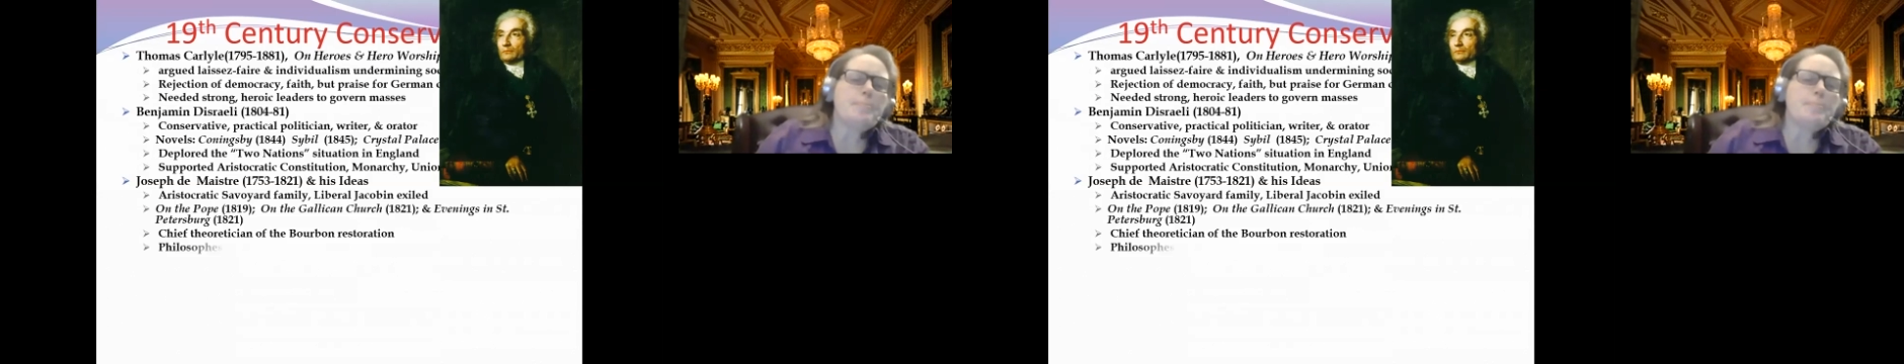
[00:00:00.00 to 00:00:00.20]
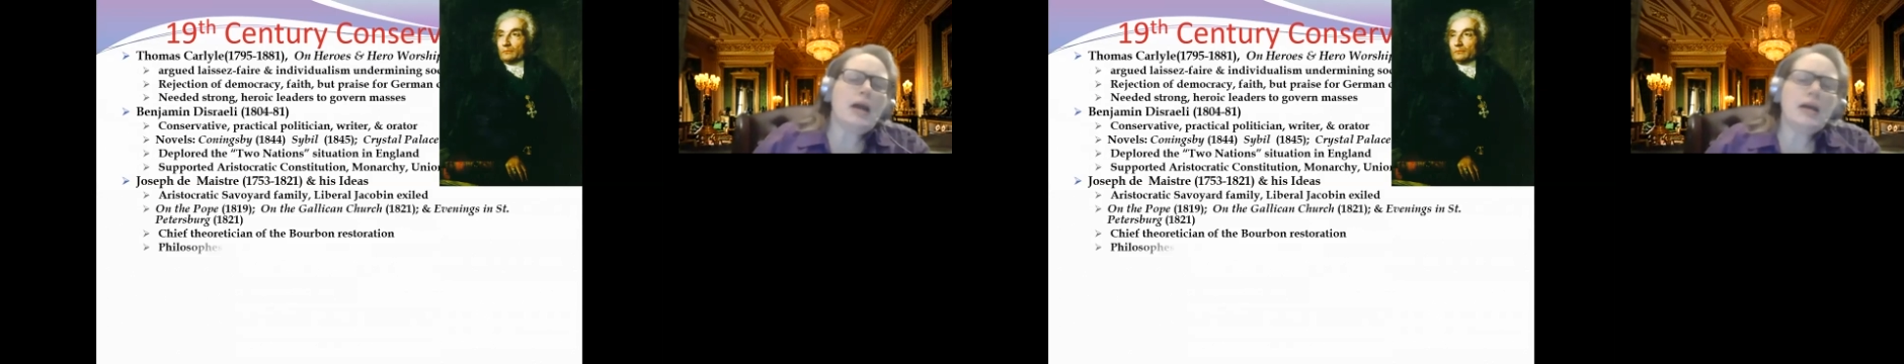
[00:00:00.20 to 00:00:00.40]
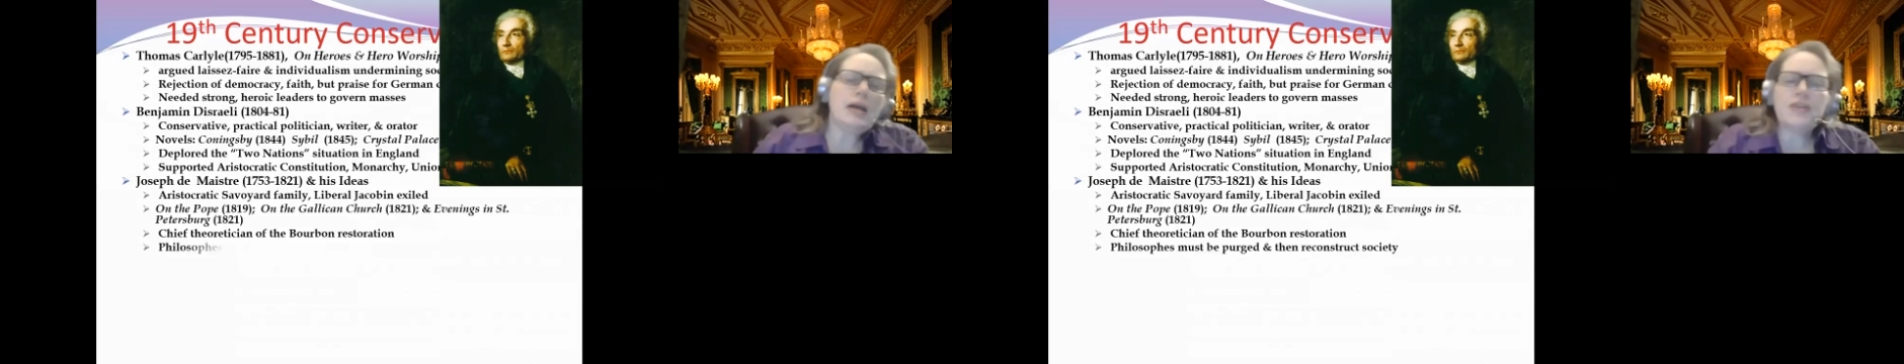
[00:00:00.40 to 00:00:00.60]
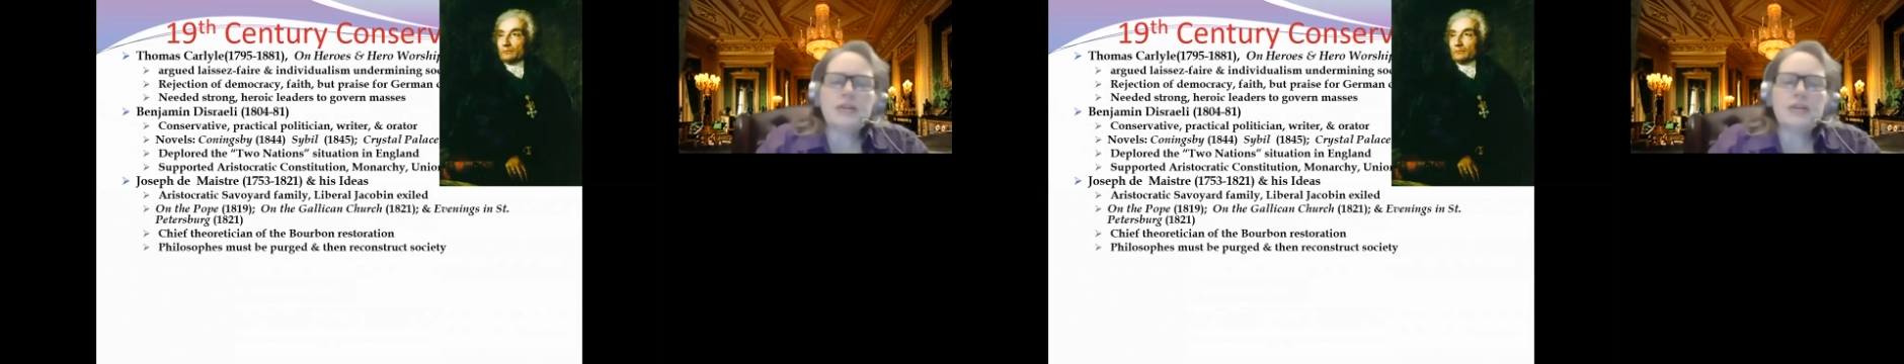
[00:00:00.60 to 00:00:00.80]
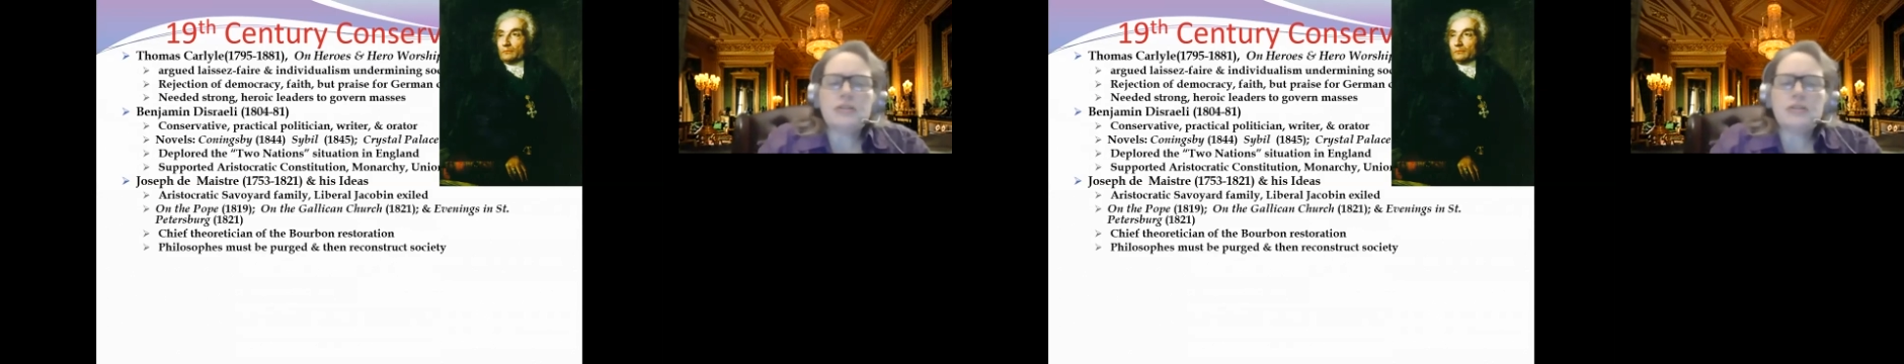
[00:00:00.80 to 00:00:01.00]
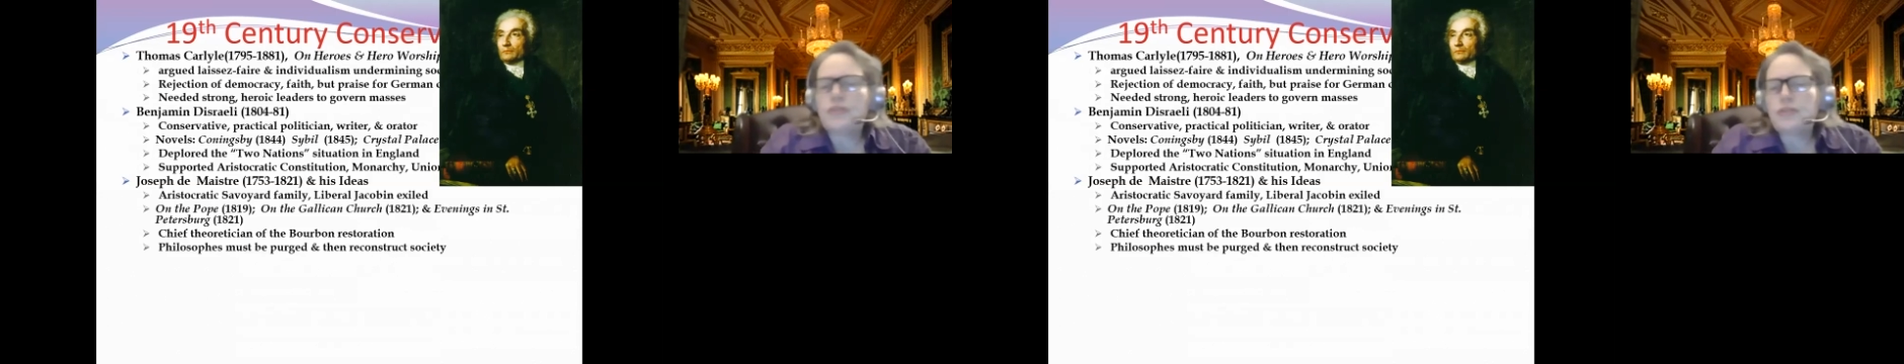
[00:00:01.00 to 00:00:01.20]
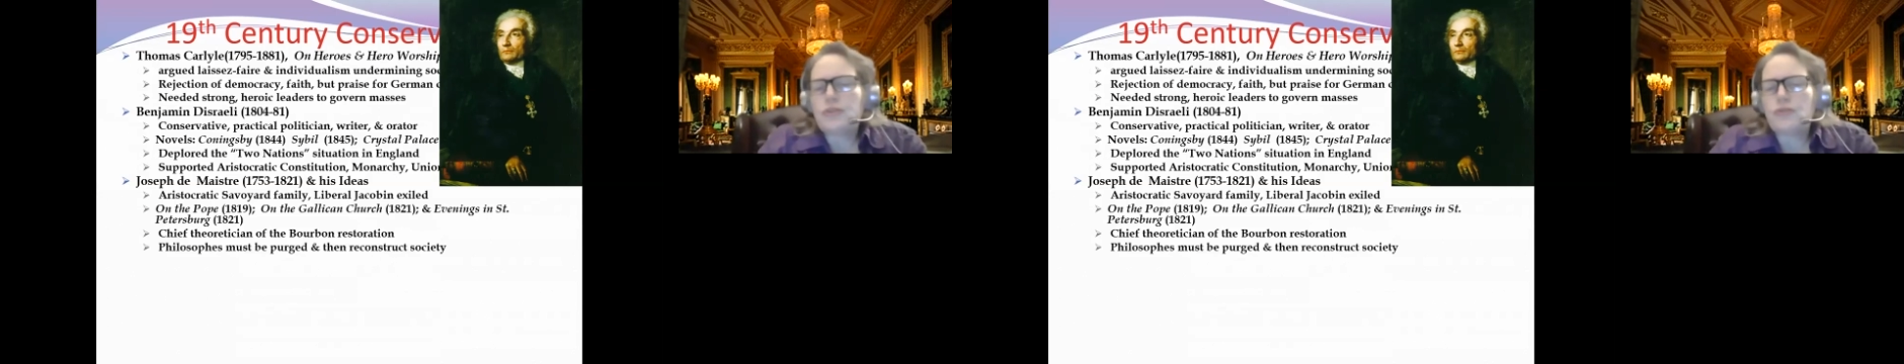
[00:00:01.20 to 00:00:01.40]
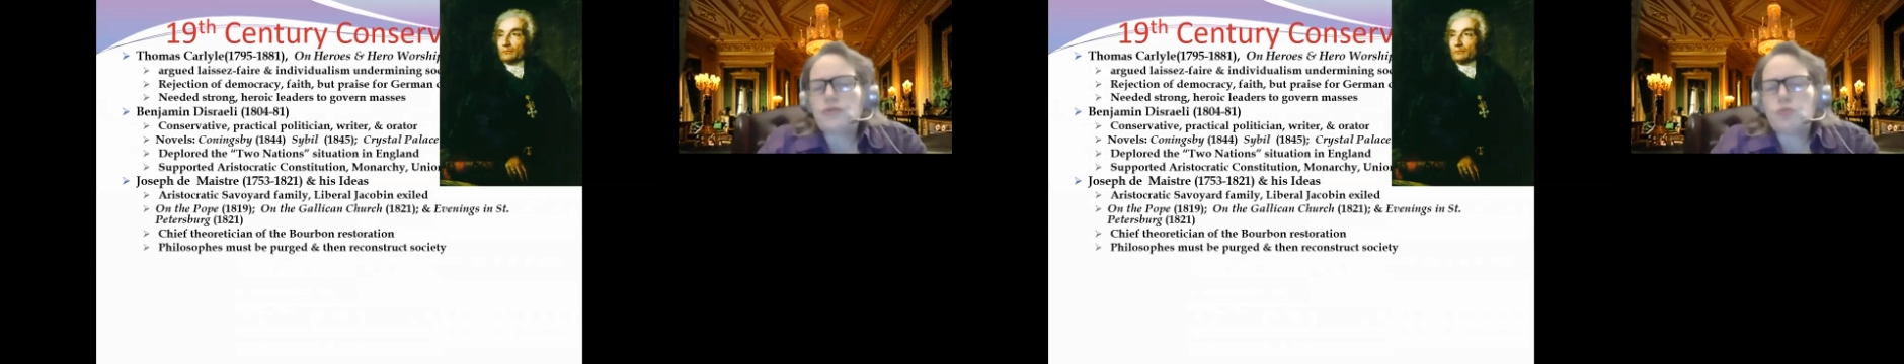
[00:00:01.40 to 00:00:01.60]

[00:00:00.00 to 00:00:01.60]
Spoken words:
He thinks the philosophes